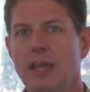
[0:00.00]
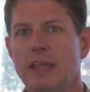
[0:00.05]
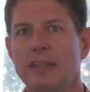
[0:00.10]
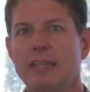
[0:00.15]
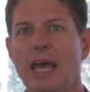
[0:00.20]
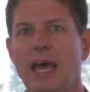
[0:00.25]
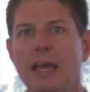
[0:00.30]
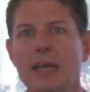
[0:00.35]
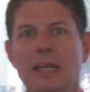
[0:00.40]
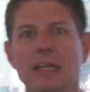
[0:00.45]

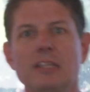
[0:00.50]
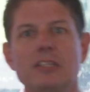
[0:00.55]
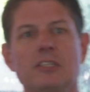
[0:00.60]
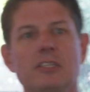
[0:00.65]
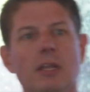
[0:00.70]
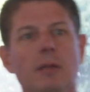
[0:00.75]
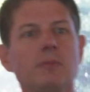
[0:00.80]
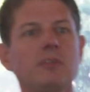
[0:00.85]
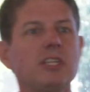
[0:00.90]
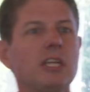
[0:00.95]
that in
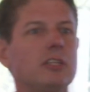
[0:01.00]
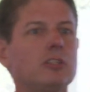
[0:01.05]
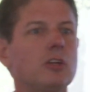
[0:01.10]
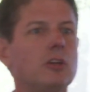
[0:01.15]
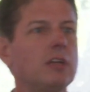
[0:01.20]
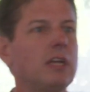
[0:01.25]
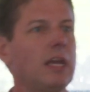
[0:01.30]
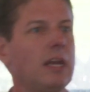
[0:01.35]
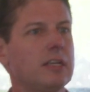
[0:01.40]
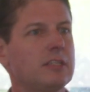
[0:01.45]
some sense
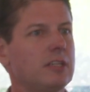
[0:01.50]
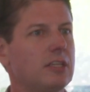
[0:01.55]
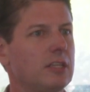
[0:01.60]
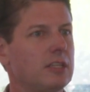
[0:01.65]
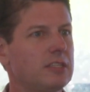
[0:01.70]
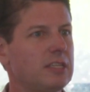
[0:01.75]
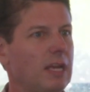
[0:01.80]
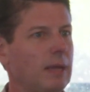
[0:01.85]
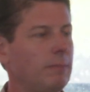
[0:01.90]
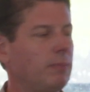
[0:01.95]
could get us to
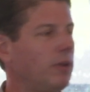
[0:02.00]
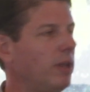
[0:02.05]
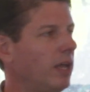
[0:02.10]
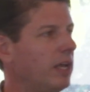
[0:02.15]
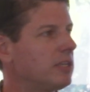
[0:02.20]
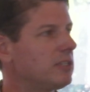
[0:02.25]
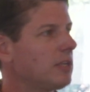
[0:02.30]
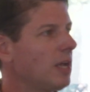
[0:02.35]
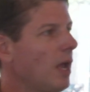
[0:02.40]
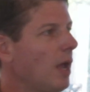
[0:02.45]
the same
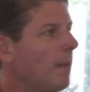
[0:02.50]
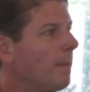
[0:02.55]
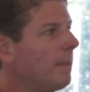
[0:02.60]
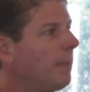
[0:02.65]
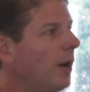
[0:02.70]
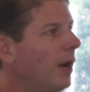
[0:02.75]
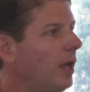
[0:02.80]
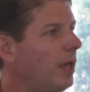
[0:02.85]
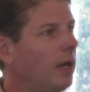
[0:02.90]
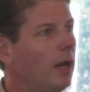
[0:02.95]
place,
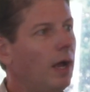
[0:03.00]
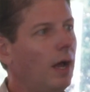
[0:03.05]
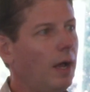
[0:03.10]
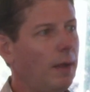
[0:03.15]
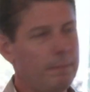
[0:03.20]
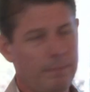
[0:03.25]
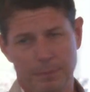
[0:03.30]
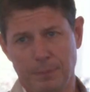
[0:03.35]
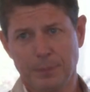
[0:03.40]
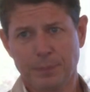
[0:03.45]
but
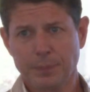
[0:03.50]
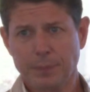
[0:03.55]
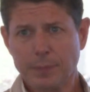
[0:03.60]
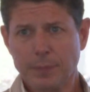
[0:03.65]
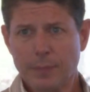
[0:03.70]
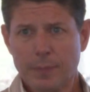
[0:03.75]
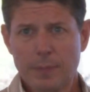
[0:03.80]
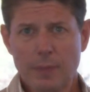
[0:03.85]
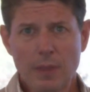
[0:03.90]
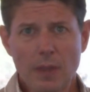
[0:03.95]

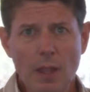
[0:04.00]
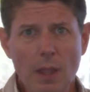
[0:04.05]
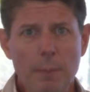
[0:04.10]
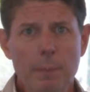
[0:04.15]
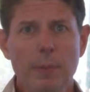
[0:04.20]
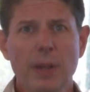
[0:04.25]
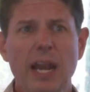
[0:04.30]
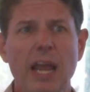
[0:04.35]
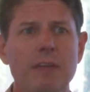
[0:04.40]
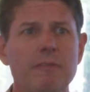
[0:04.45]

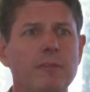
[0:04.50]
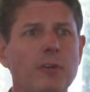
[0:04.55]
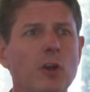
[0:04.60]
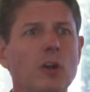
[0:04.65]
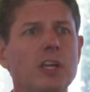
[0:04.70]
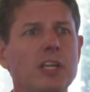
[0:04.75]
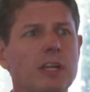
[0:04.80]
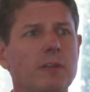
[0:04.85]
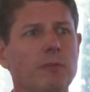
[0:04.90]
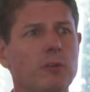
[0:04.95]
have
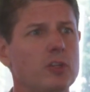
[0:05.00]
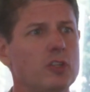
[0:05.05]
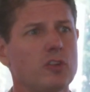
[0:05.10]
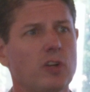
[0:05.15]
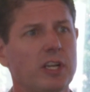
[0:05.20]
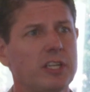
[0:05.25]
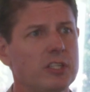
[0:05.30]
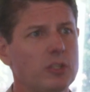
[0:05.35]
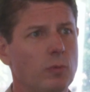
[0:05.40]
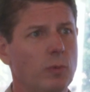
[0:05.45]
very different
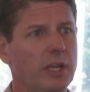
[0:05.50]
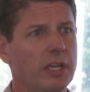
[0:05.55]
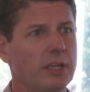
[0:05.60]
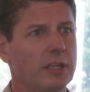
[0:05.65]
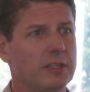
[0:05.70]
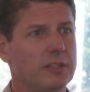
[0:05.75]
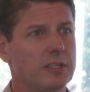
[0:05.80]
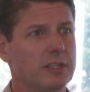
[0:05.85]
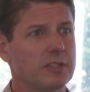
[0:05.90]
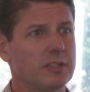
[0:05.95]
strengths and
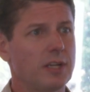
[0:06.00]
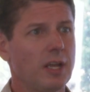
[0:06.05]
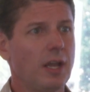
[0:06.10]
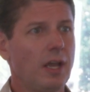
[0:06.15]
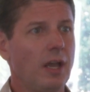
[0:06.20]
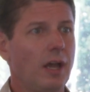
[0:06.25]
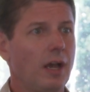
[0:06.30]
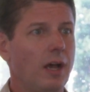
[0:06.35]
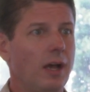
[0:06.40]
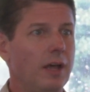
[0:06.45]
weaknesses.
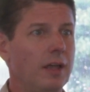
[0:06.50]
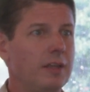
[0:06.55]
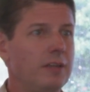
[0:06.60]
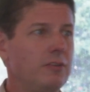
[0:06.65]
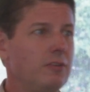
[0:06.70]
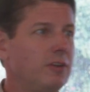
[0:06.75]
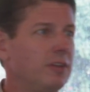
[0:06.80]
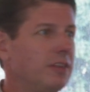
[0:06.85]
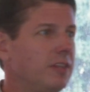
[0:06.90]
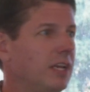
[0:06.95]

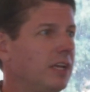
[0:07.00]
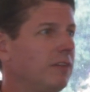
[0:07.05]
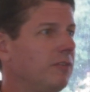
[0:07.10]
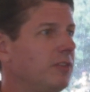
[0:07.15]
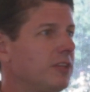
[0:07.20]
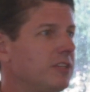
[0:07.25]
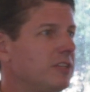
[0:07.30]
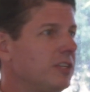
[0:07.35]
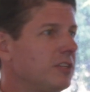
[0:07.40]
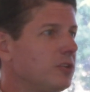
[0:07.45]
You can think
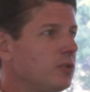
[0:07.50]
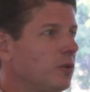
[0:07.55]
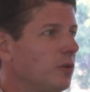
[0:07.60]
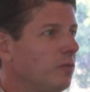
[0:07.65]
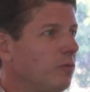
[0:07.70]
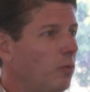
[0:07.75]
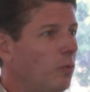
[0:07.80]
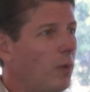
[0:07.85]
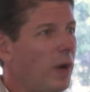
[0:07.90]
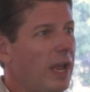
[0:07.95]
of this as sort
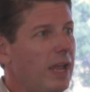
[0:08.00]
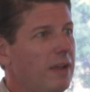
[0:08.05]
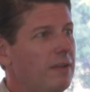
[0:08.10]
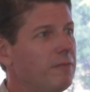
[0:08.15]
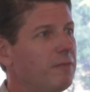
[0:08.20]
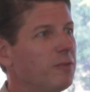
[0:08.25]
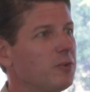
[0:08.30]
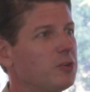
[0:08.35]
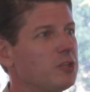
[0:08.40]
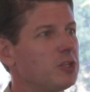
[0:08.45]
of
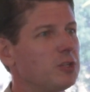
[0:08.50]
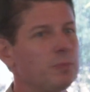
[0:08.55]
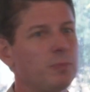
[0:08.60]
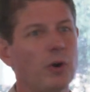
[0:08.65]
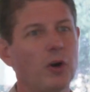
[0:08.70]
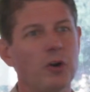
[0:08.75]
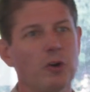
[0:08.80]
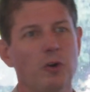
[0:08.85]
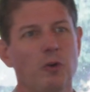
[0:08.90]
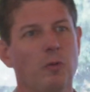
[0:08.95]
wave versus
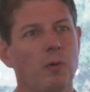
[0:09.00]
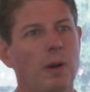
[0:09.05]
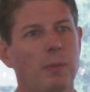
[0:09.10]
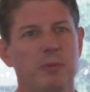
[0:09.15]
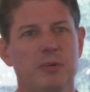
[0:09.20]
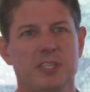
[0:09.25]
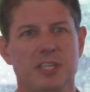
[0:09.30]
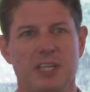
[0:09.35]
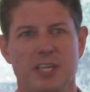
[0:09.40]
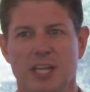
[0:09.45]
particle
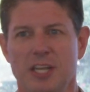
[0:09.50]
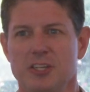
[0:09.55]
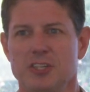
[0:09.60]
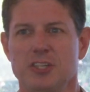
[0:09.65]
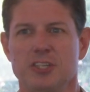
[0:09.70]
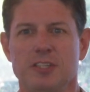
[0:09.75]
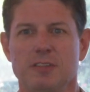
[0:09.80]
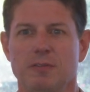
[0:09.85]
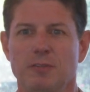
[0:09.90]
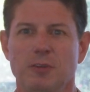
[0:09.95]

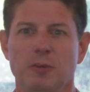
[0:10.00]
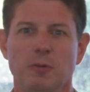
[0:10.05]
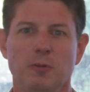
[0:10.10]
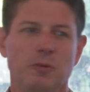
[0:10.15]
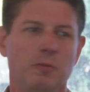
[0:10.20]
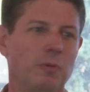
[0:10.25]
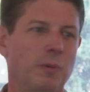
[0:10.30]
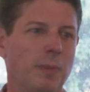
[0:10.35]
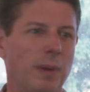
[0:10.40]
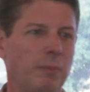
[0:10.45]
representations, if
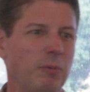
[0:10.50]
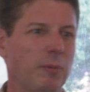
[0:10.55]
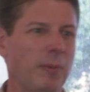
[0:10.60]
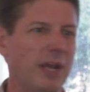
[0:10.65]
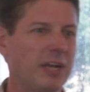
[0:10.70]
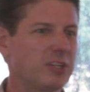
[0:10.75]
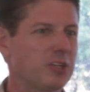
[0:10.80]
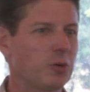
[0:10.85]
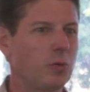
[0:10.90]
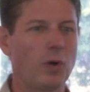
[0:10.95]
you remember
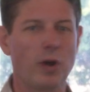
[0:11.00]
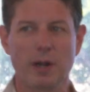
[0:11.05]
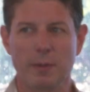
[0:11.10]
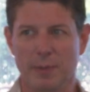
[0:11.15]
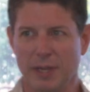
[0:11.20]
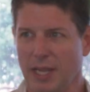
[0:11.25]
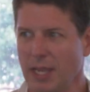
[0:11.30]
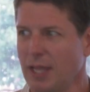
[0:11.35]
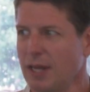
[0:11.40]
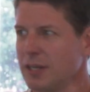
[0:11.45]
back to
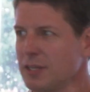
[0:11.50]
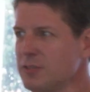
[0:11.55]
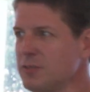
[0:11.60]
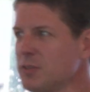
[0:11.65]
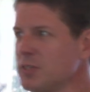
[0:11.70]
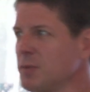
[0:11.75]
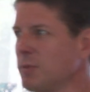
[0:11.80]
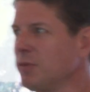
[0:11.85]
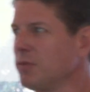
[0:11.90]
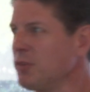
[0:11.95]
quantum mechanics.
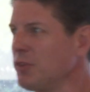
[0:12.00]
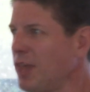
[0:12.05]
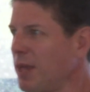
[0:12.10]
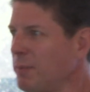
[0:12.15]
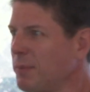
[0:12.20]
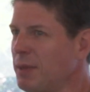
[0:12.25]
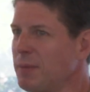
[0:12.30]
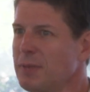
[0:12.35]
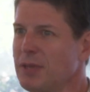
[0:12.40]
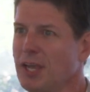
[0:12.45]
For some of you,
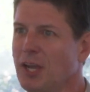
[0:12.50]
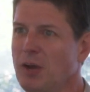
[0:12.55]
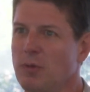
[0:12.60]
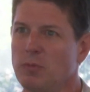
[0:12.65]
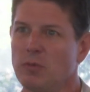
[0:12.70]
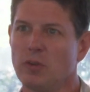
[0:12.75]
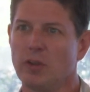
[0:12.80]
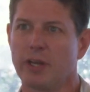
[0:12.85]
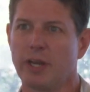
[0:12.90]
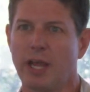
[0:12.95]
that may be a
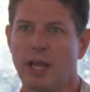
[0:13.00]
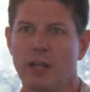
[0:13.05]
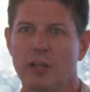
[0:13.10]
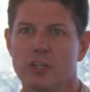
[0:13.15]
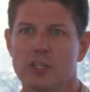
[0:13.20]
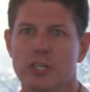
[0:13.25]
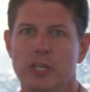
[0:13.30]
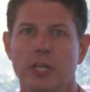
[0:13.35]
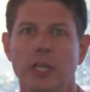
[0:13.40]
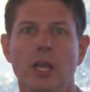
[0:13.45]
helpful
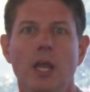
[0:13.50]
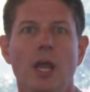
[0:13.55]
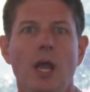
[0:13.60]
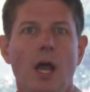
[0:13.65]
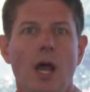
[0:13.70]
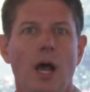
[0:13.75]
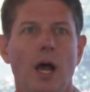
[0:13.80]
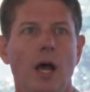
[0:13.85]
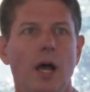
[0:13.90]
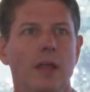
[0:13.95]
analogy.
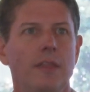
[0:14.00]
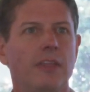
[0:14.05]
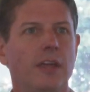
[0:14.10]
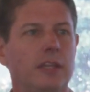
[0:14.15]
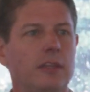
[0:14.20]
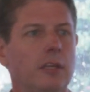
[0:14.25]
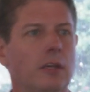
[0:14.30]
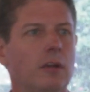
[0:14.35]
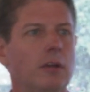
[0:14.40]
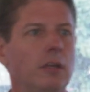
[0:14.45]

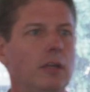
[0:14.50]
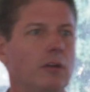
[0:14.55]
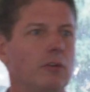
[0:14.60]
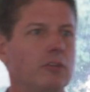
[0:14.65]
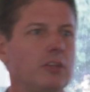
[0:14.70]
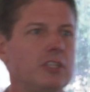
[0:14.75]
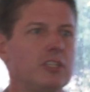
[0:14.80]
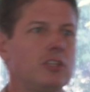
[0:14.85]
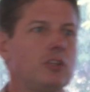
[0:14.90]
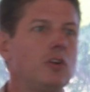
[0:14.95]
That there,
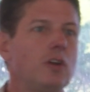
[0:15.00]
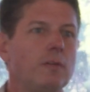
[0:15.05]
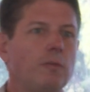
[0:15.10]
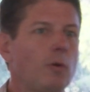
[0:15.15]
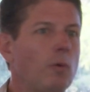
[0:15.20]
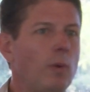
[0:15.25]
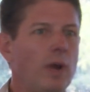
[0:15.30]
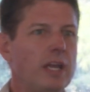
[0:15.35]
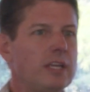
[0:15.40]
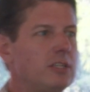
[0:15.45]
these two
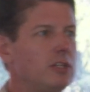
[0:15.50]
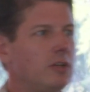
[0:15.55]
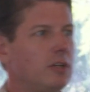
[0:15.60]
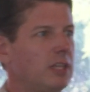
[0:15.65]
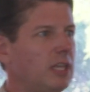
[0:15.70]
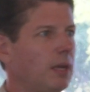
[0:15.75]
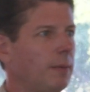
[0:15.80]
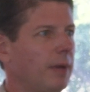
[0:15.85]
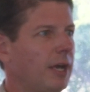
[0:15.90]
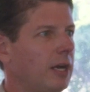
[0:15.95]
different ways you
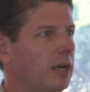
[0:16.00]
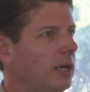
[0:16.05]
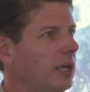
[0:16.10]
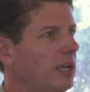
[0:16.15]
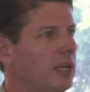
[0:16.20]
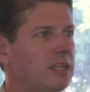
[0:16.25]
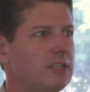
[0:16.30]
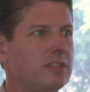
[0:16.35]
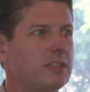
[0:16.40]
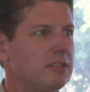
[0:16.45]
can think about it.
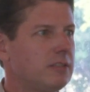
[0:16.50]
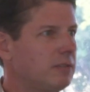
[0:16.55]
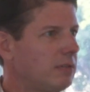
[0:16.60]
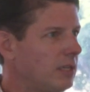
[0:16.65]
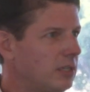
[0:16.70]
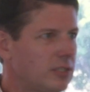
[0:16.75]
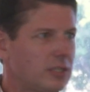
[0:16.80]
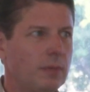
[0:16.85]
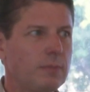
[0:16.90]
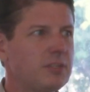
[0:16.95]
It's
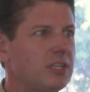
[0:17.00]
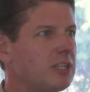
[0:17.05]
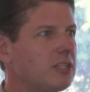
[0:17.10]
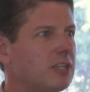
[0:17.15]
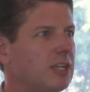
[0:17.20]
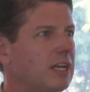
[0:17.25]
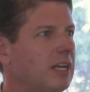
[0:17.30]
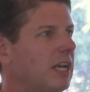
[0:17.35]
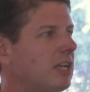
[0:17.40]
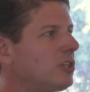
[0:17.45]
in some sense
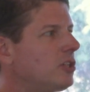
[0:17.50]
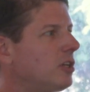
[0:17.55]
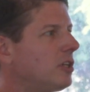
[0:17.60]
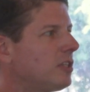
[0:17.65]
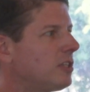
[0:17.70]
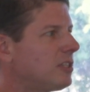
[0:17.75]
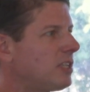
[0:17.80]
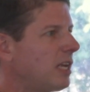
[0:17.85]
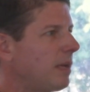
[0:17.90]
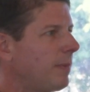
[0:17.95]
going to get you
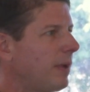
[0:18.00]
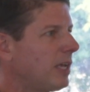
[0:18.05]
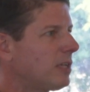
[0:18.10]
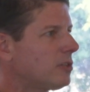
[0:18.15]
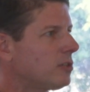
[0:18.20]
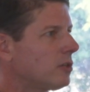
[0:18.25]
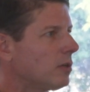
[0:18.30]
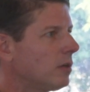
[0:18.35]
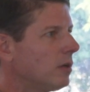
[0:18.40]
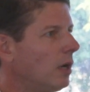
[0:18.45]
to the same
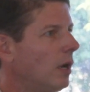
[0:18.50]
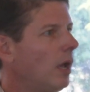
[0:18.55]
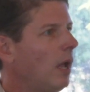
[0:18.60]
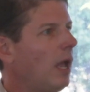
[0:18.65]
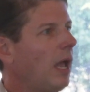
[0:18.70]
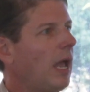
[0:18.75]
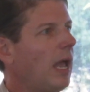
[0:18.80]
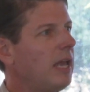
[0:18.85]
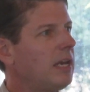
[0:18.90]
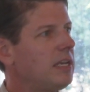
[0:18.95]
answer,
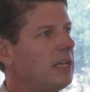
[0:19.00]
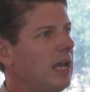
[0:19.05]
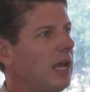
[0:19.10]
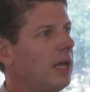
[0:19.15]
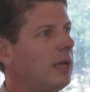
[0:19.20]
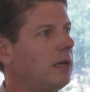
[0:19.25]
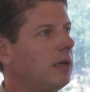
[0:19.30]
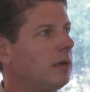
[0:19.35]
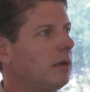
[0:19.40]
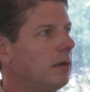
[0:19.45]
and
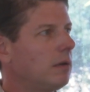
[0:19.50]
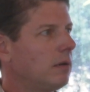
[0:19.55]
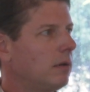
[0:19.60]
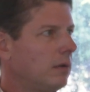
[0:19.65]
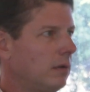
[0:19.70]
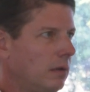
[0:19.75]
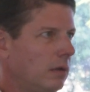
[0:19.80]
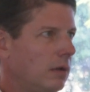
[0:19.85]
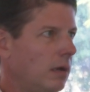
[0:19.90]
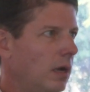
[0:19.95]
yet
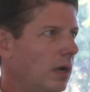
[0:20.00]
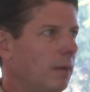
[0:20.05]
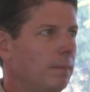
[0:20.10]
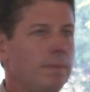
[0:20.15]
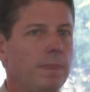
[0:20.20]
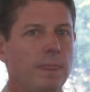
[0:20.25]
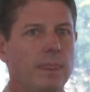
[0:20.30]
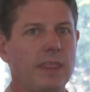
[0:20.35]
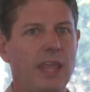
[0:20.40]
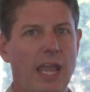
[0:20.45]

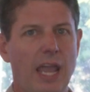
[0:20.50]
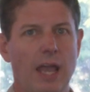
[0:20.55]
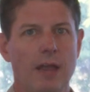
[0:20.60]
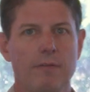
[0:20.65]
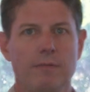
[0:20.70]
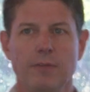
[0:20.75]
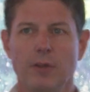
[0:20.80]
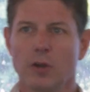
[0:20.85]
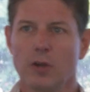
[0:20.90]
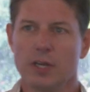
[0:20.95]
they
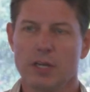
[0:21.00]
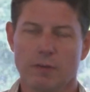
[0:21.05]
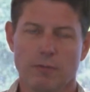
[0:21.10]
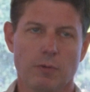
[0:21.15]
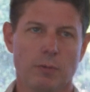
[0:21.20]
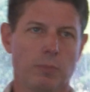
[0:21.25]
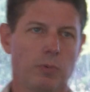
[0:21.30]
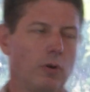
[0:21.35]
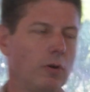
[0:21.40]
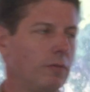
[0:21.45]
have very
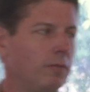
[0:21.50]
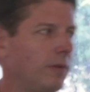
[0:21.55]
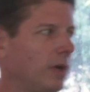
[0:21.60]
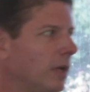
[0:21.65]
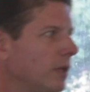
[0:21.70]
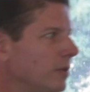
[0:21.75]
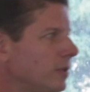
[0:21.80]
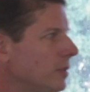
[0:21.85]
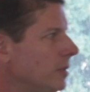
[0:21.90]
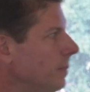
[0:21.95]
different
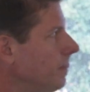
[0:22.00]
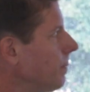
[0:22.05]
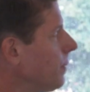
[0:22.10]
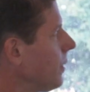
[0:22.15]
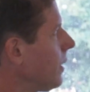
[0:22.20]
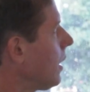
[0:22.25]
profiles.